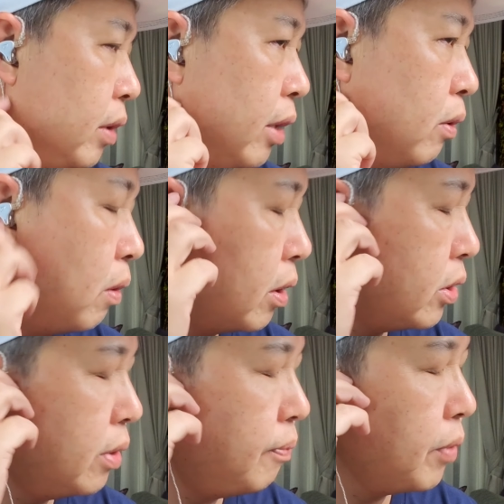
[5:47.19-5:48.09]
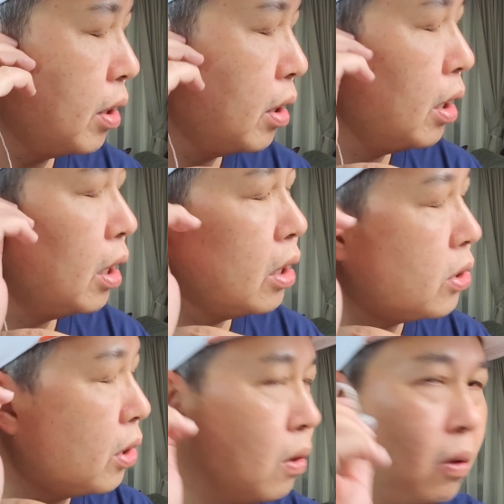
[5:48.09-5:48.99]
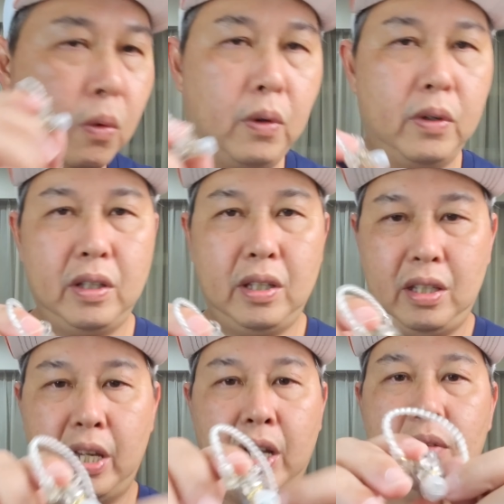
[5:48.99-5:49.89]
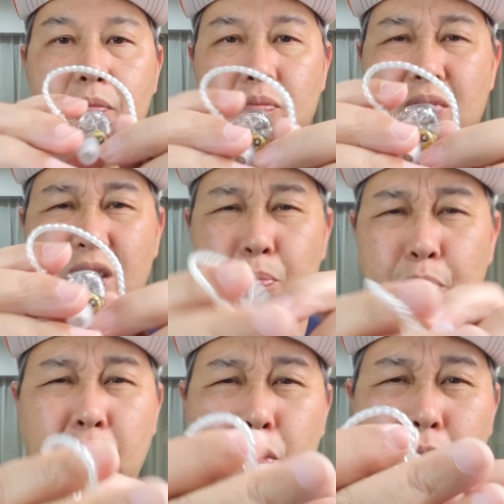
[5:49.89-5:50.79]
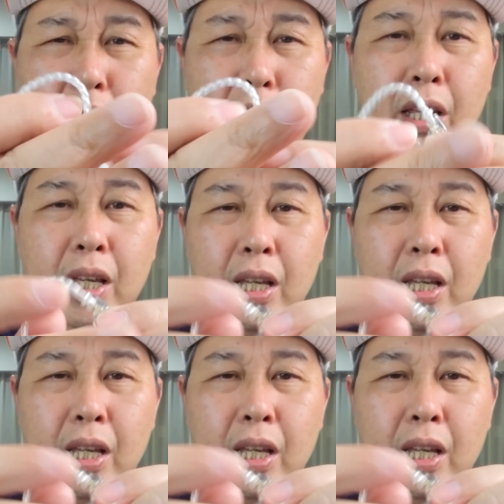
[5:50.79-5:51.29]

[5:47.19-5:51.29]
ear hooks, so yeah, it's pretty okay.